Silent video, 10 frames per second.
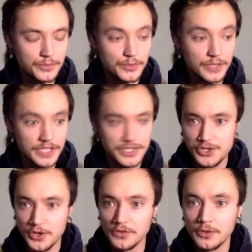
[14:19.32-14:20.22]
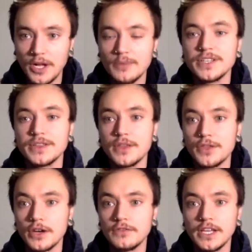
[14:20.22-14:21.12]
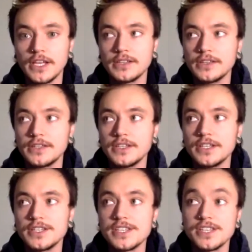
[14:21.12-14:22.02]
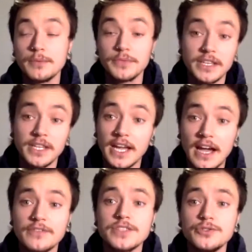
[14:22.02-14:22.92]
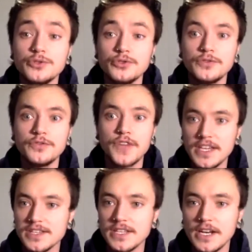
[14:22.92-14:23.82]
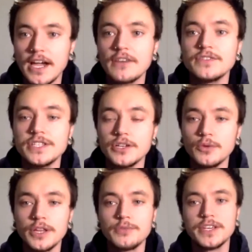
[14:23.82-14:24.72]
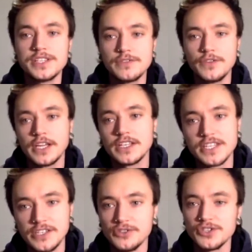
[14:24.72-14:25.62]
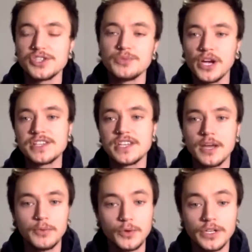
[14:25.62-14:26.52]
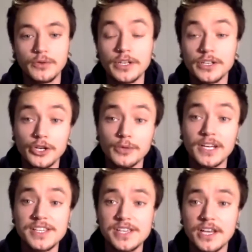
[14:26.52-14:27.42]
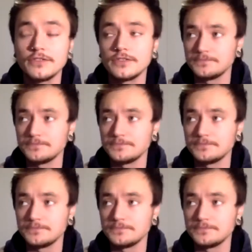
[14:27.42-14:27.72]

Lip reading: really just overwhelmed at the thought of like, this is something that I have to face, that I have to deal with, because if I continue to suppress it, I'm only going to hurt myself.